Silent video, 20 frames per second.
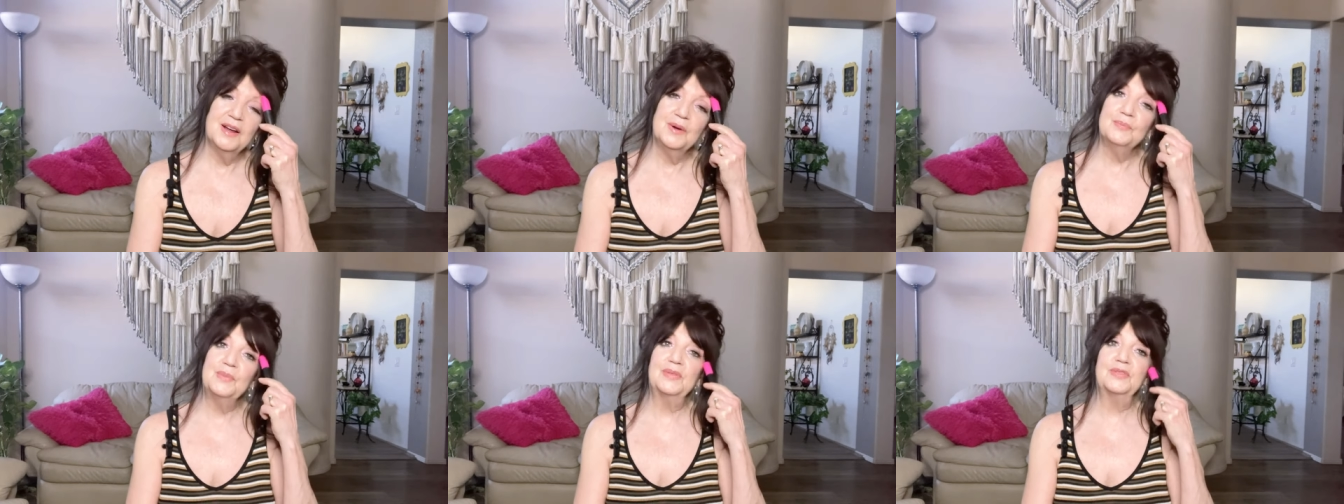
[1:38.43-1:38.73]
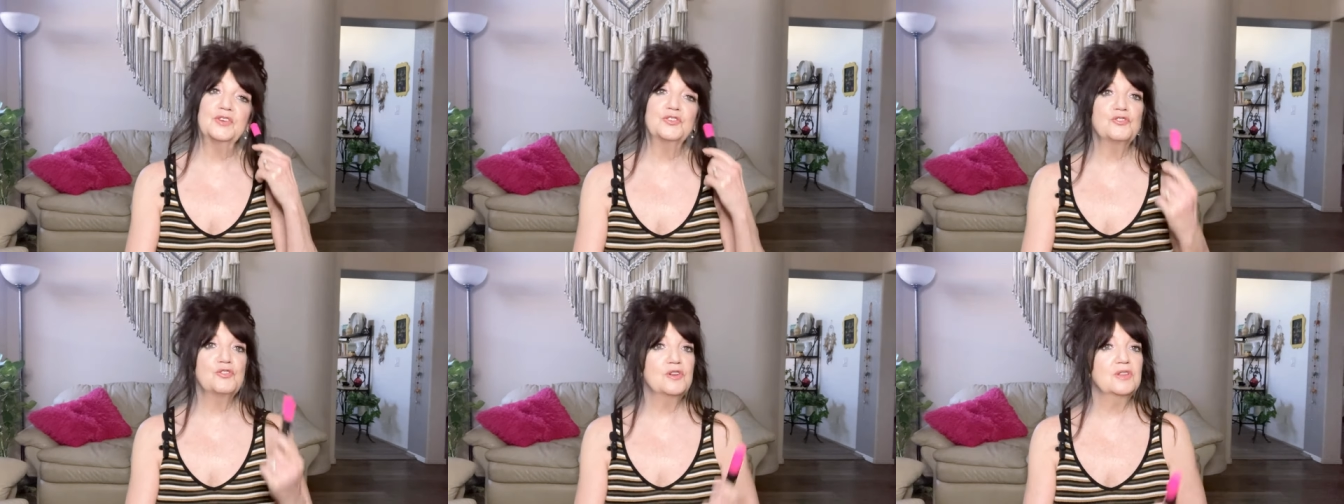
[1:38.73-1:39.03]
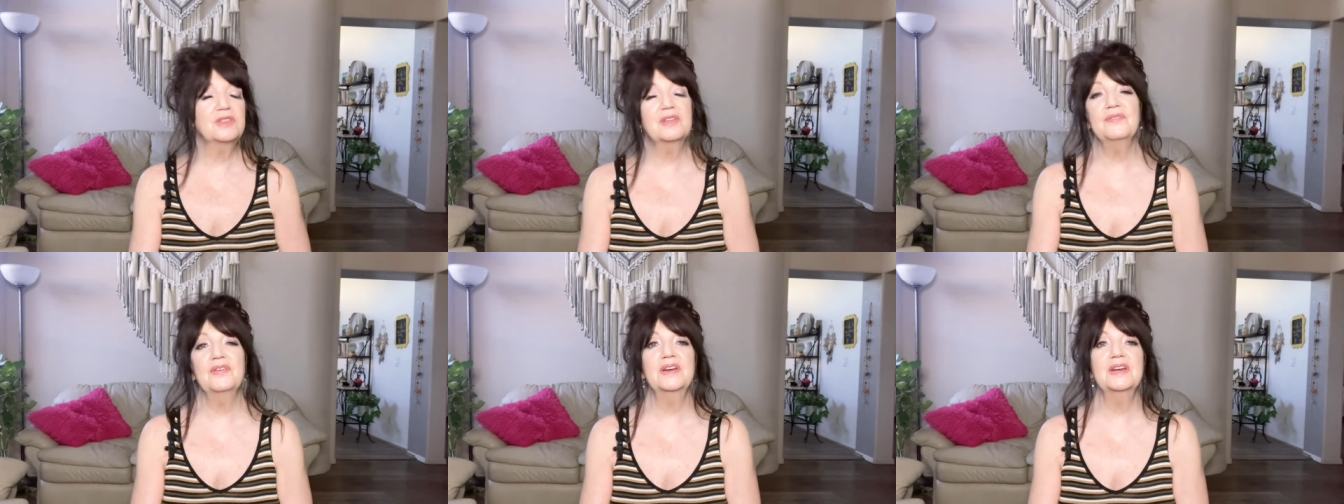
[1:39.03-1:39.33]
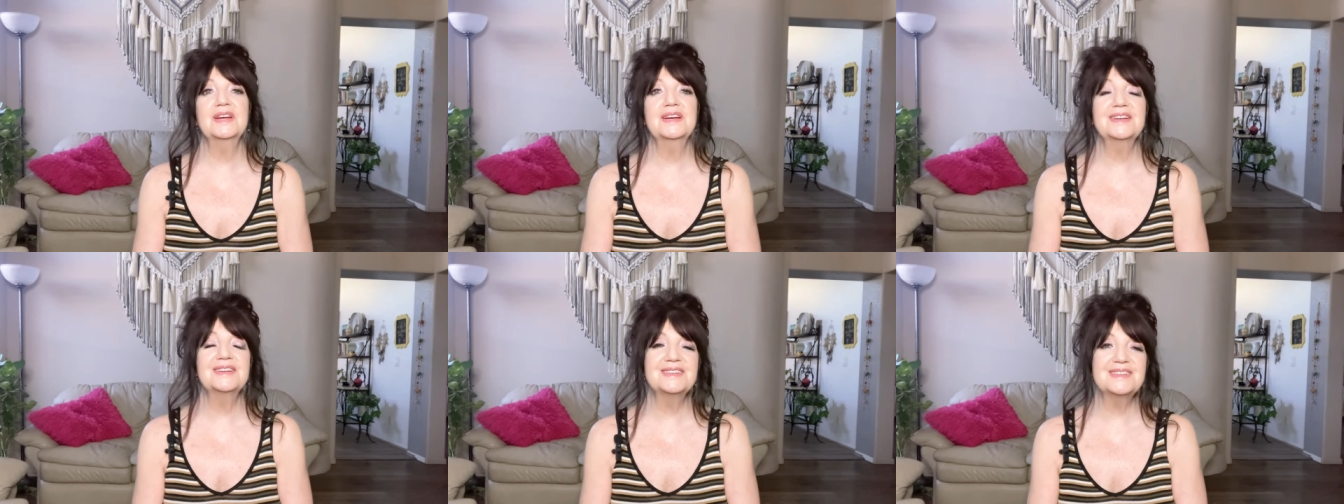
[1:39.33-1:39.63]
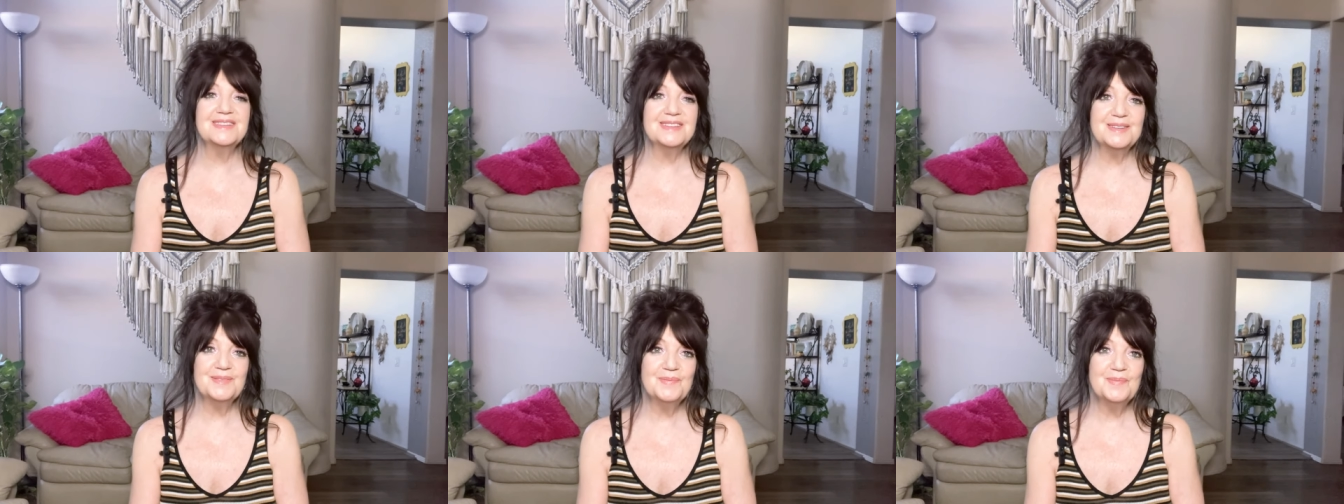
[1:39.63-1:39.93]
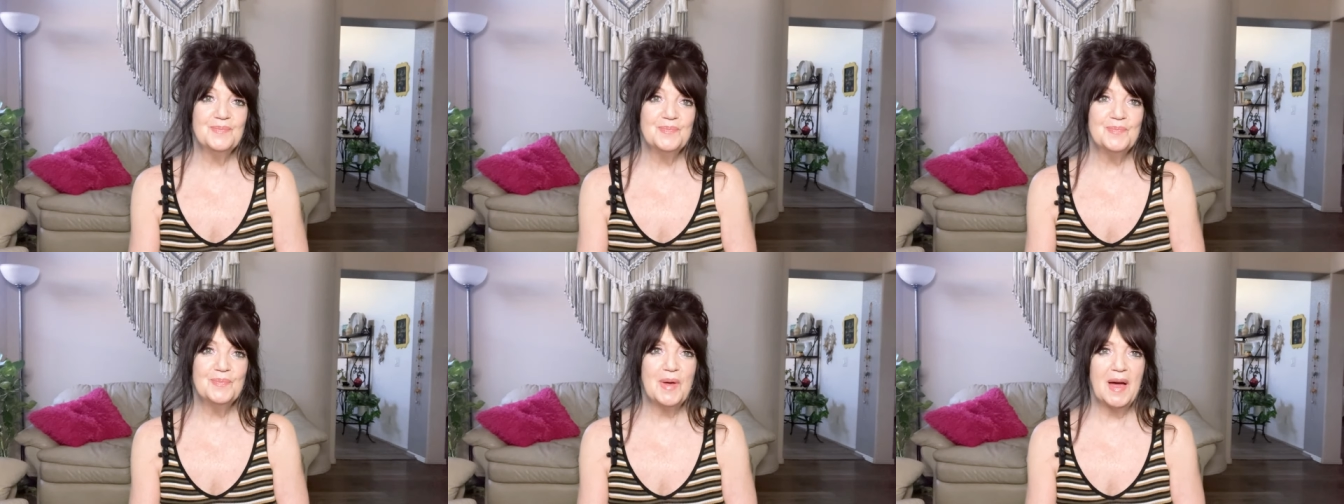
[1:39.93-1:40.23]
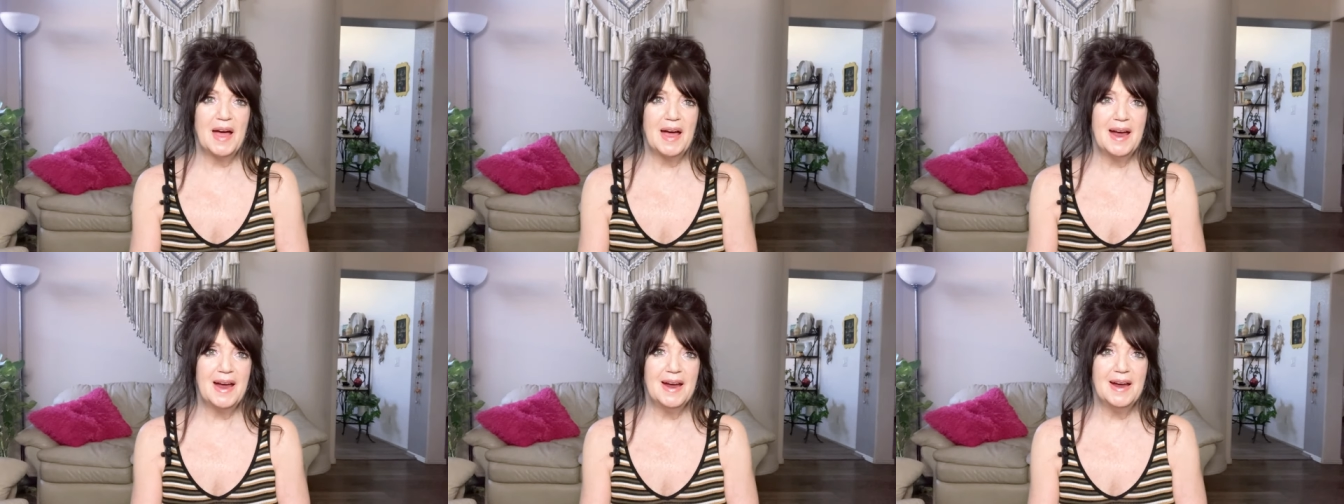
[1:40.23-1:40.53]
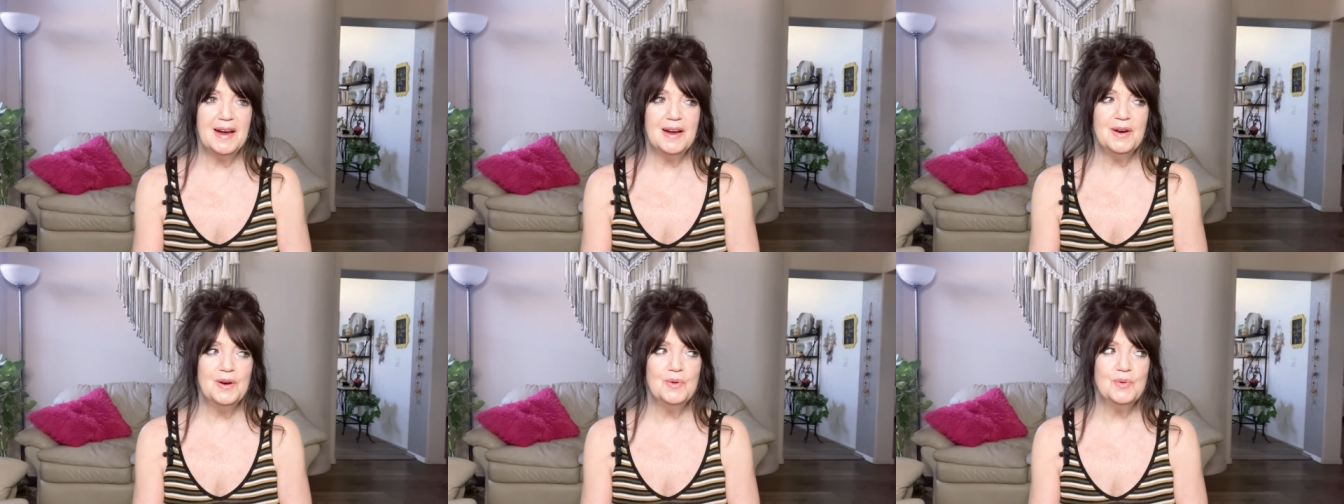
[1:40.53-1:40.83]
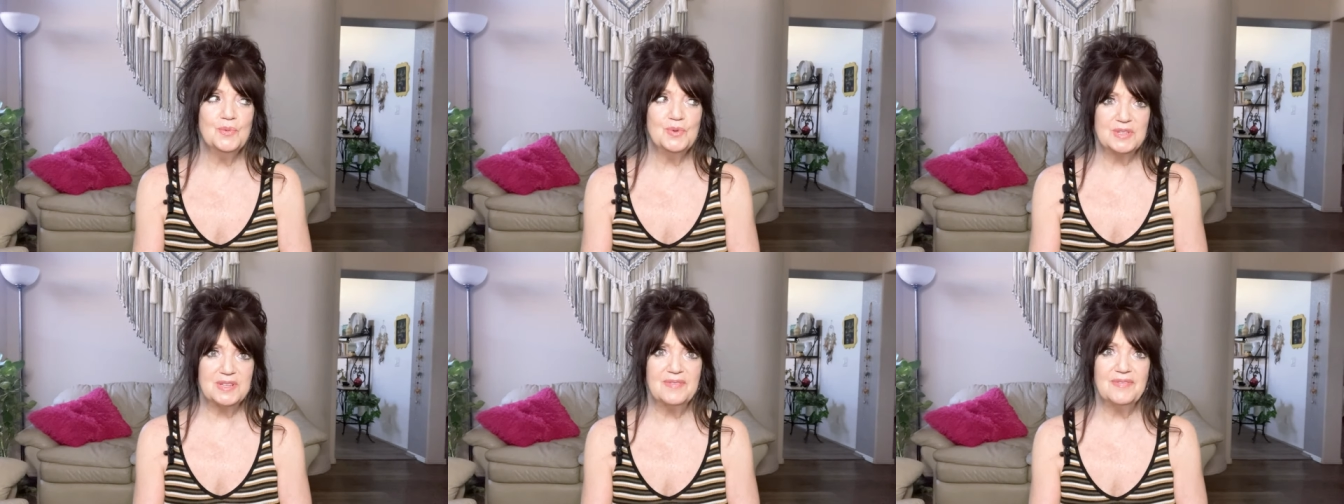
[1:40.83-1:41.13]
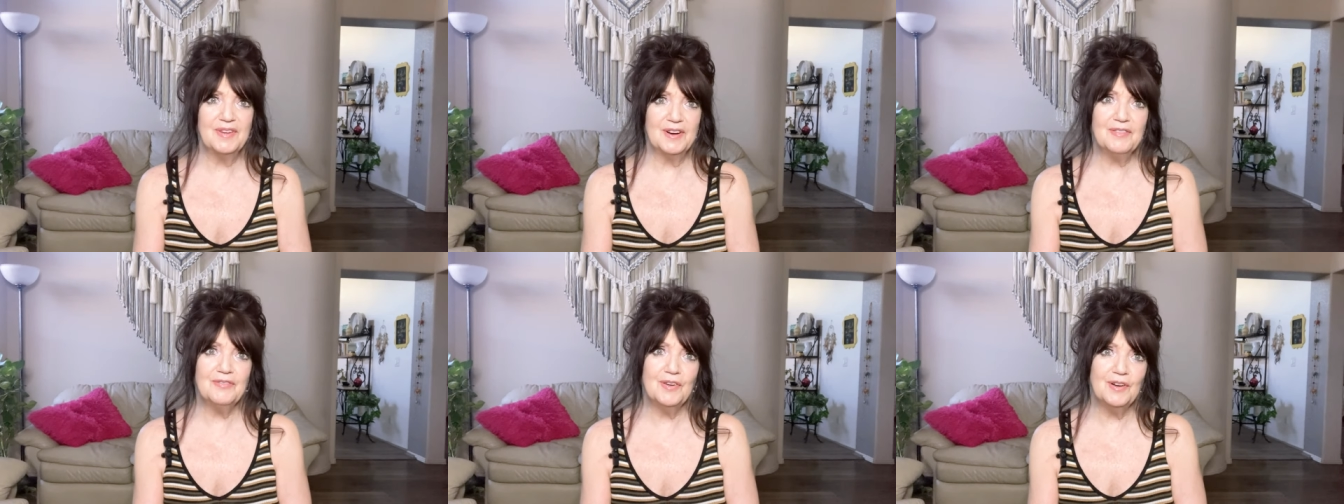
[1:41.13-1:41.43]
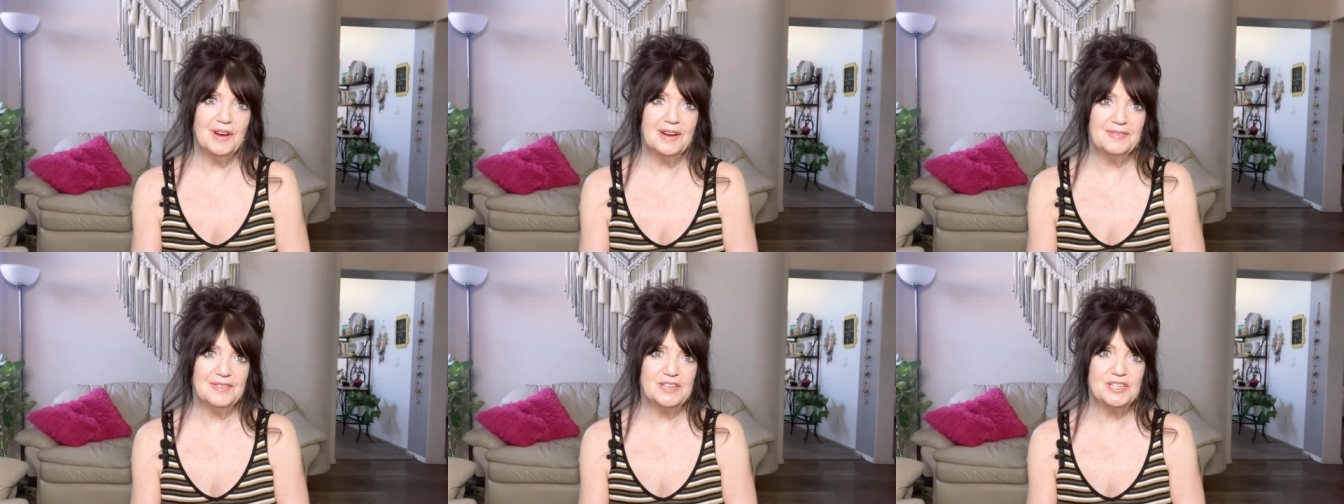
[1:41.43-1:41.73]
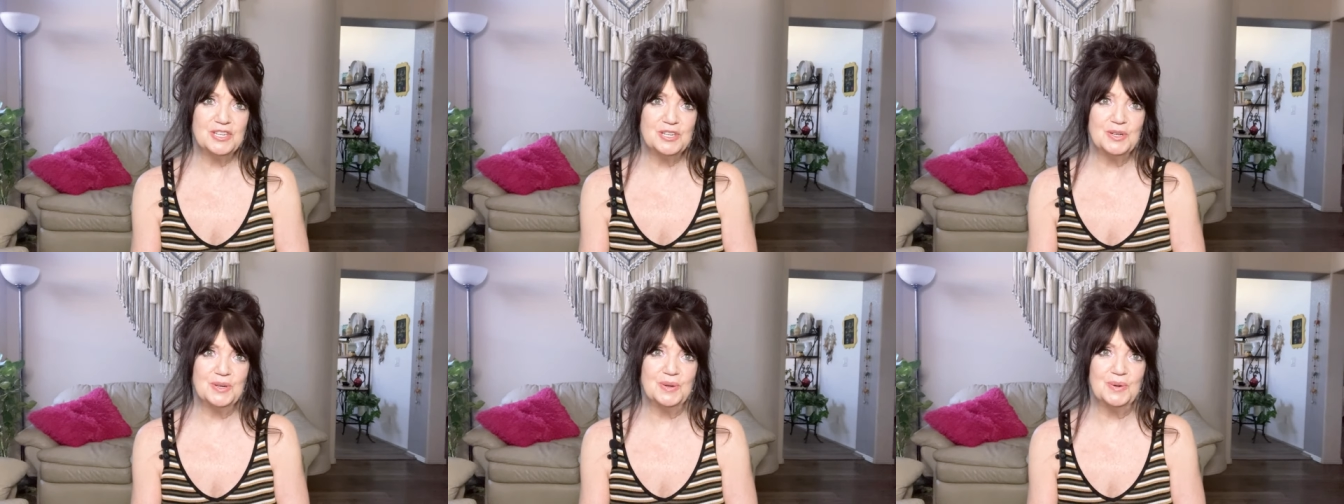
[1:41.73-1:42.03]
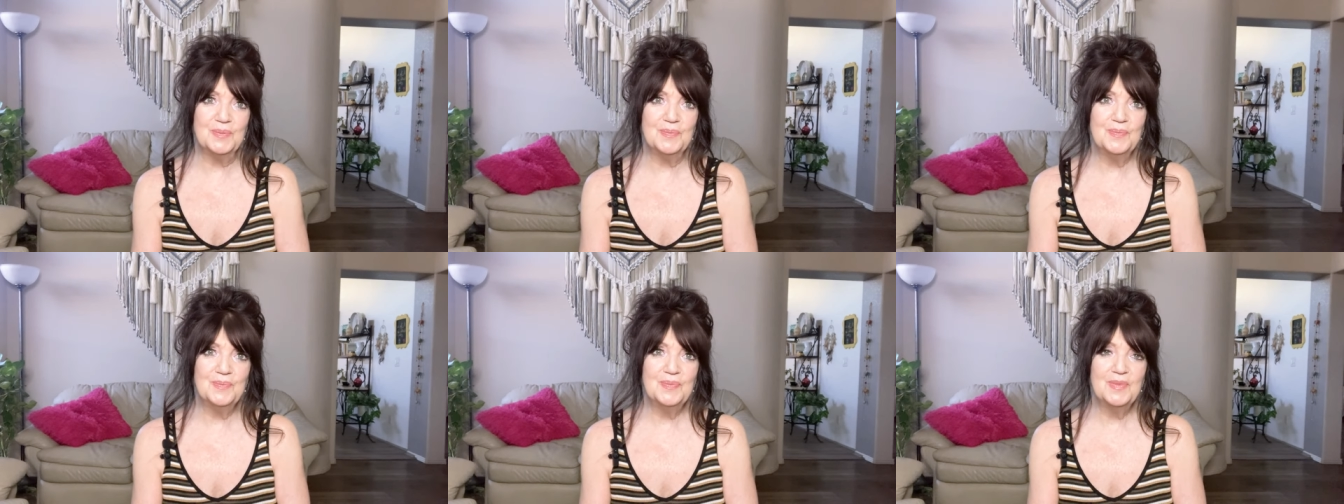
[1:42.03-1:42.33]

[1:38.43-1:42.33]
But the truth of it is, I was fearful of it too.